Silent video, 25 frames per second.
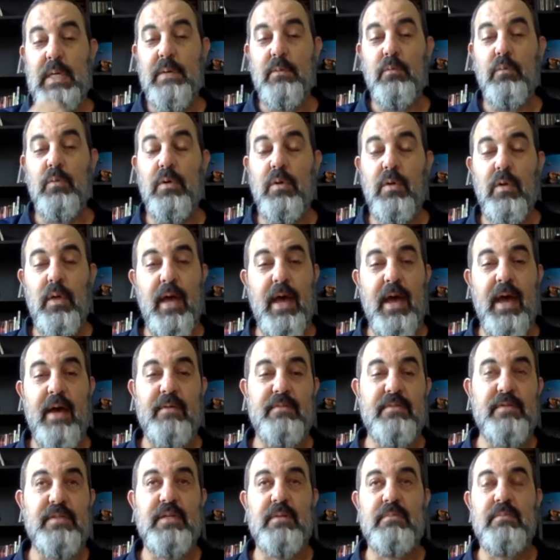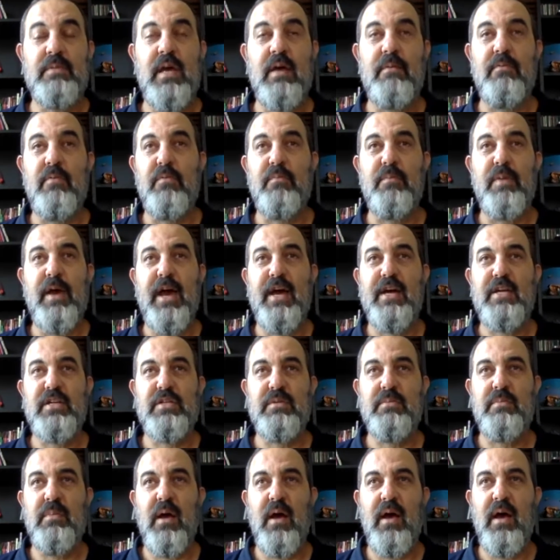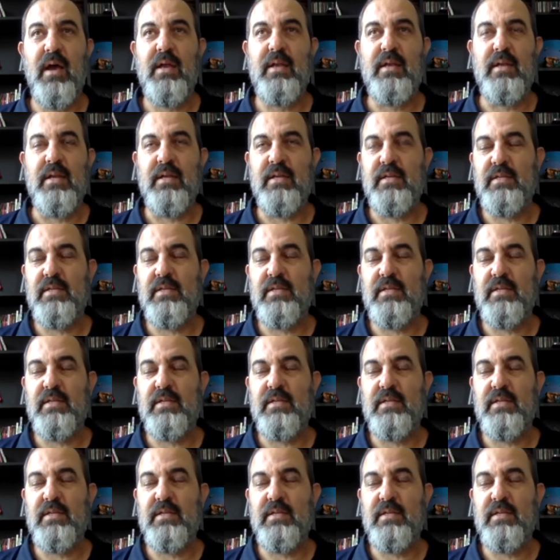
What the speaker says: will have some type of passion behind it.